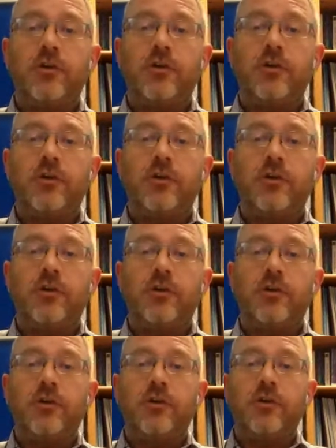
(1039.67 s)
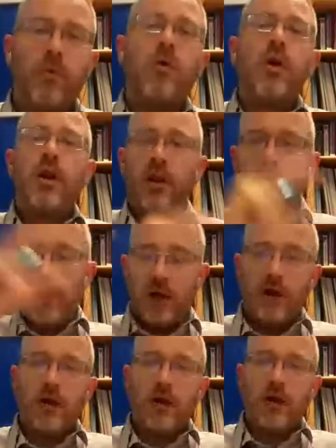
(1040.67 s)
You know, Strathclyde, for example,
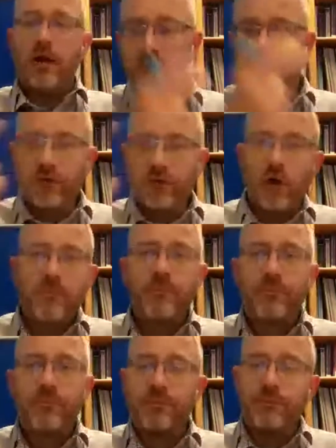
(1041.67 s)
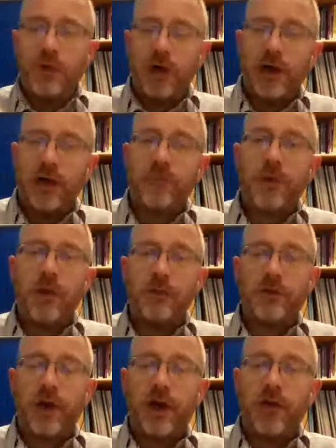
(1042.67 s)
have got
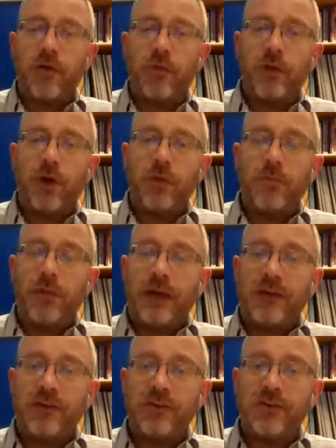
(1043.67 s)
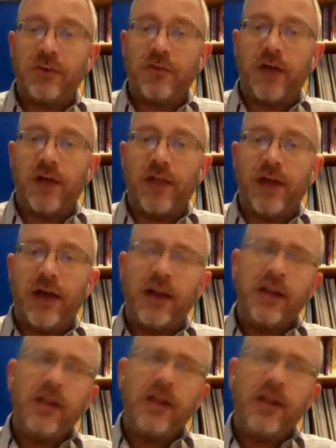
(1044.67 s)
experiments going on with open badges and stuff like
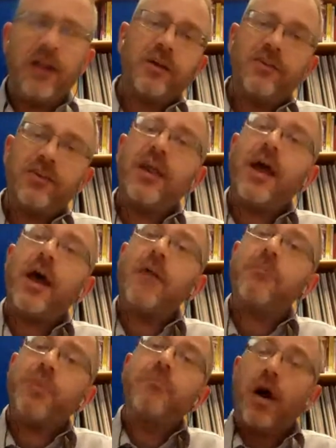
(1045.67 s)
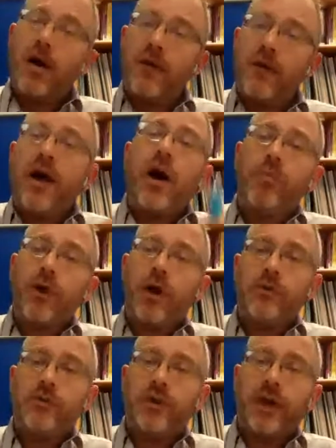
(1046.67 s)
that. And I can see that being part of that whole
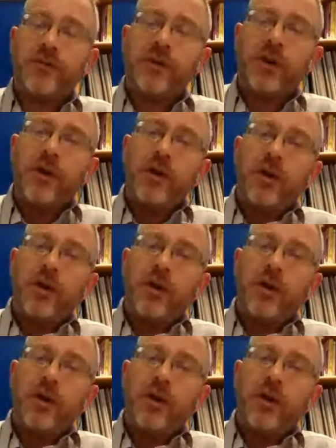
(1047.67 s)
process.